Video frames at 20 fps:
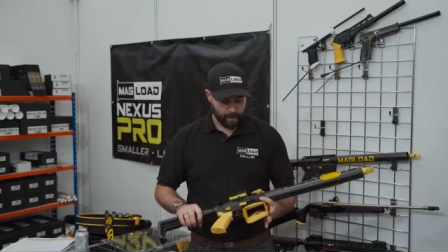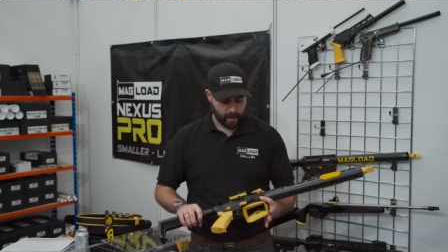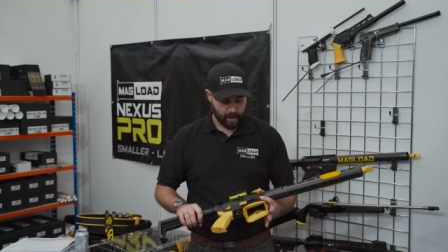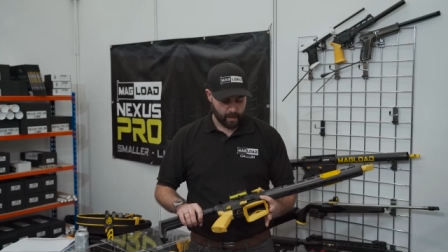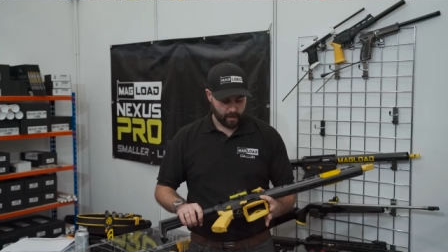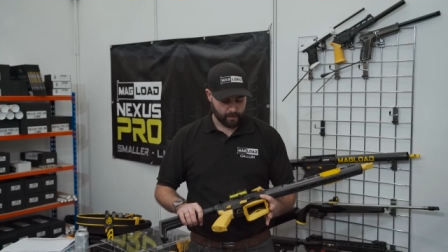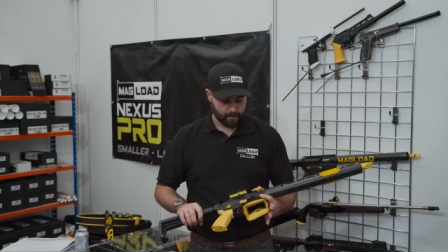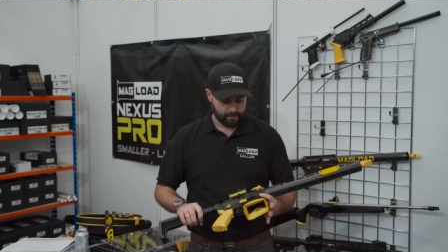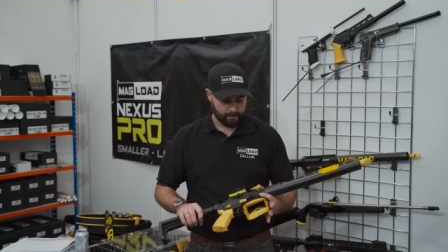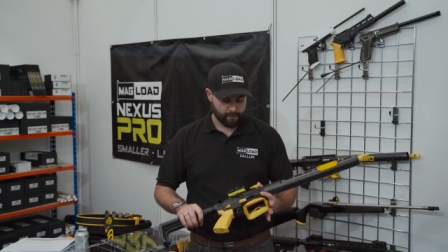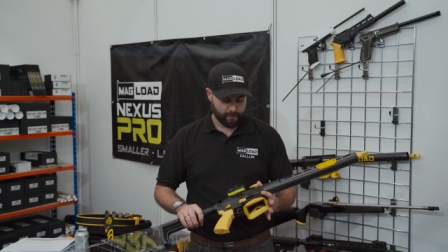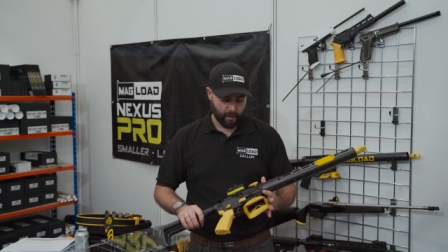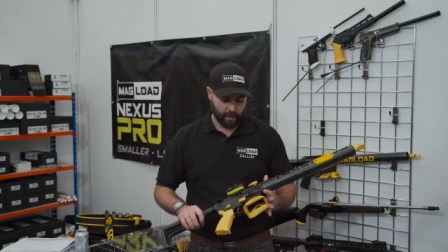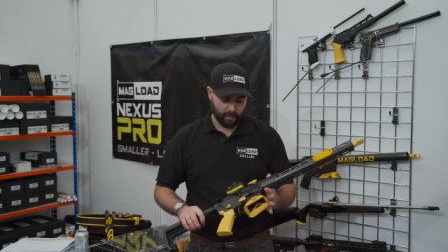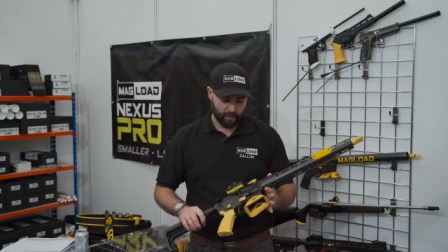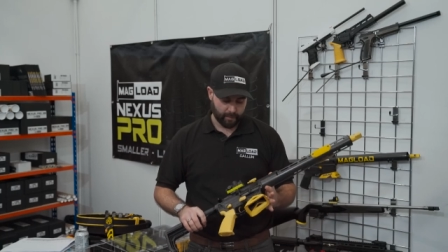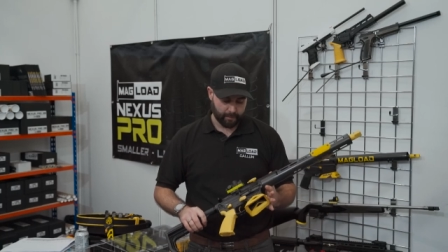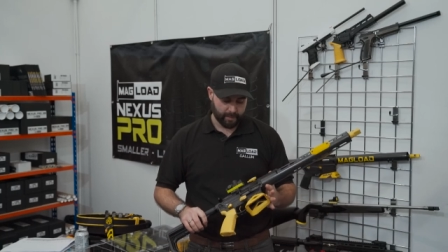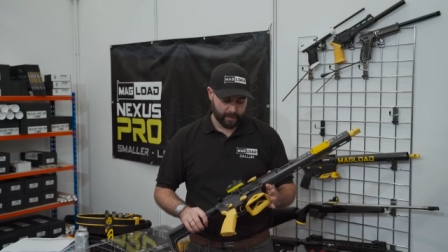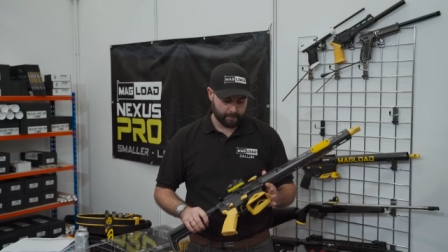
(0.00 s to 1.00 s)
uh,
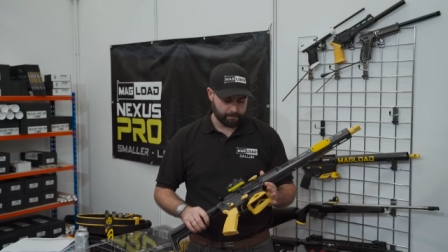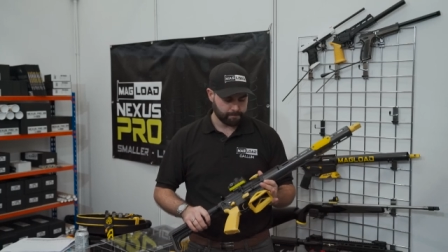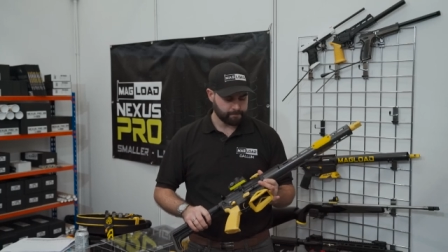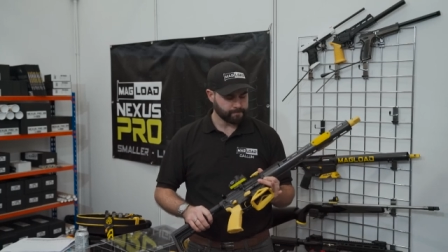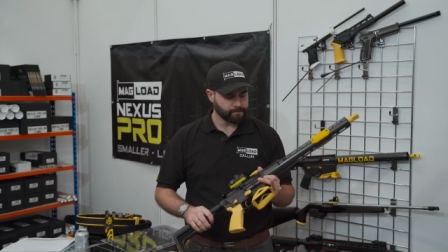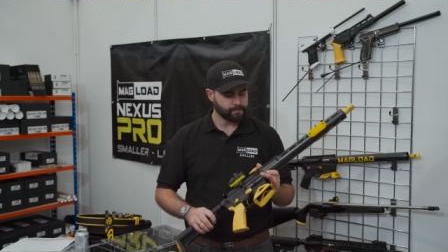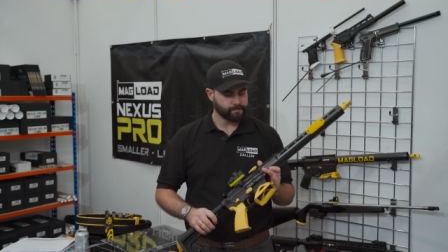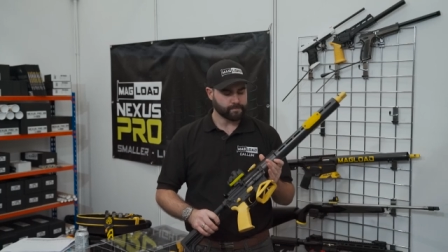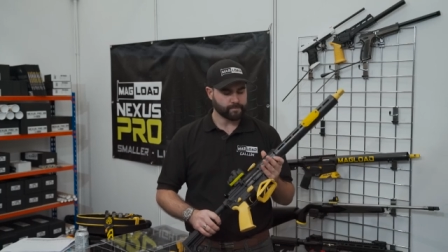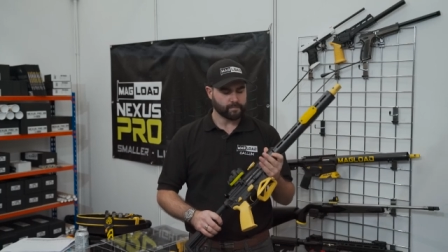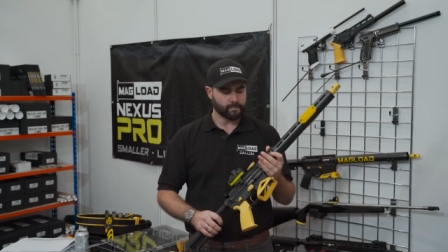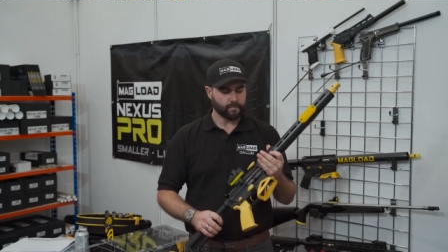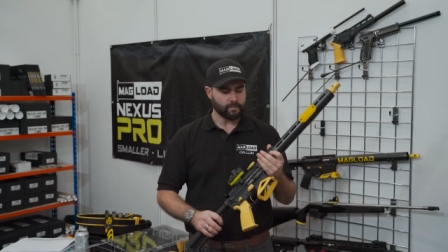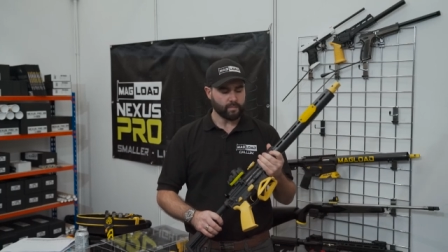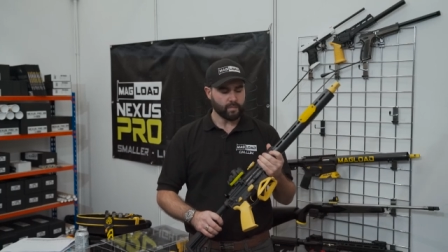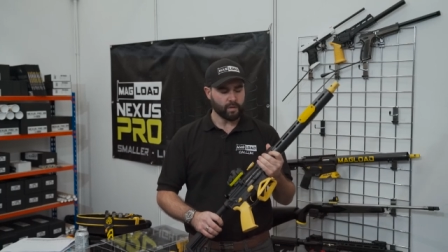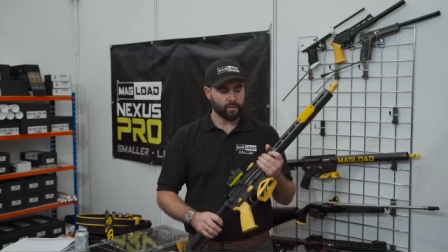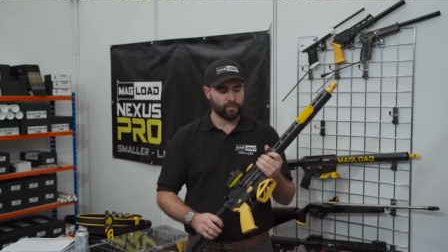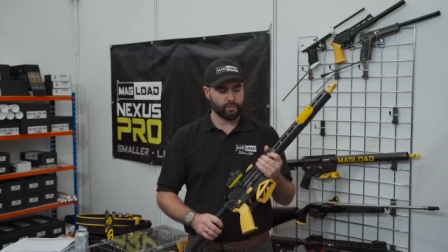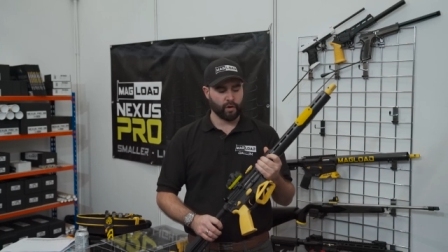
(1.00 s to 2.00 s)
firing pin.
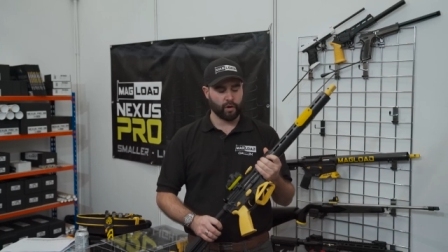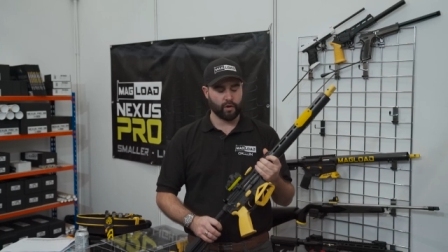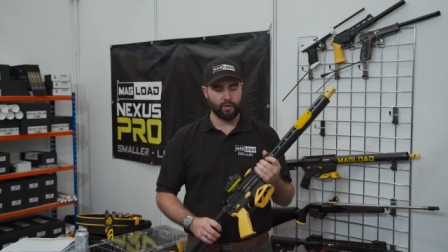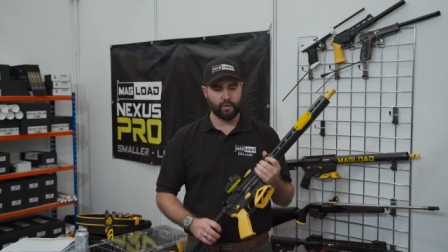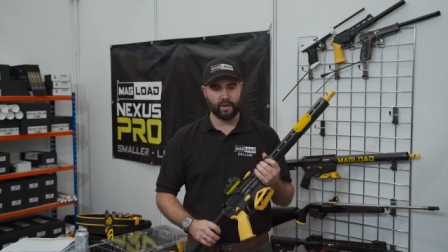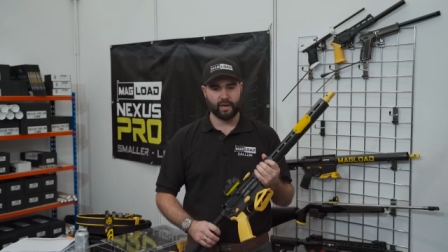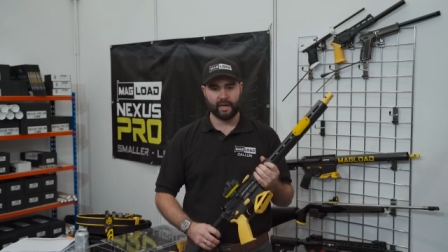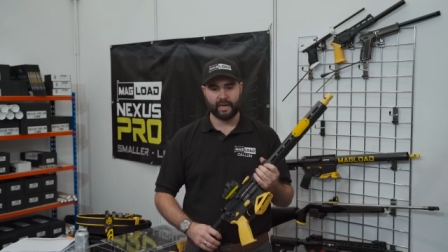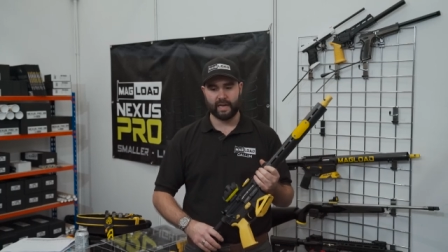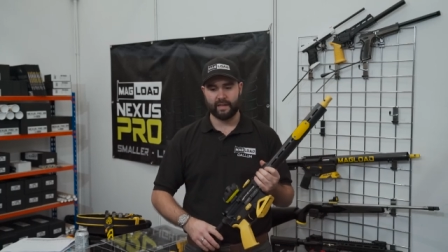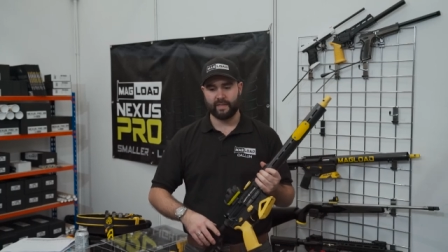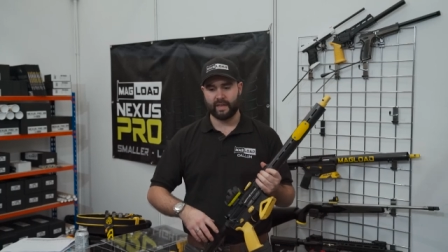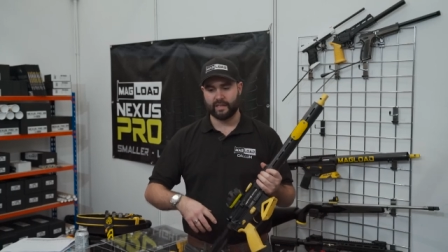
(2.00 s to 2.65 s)
So again,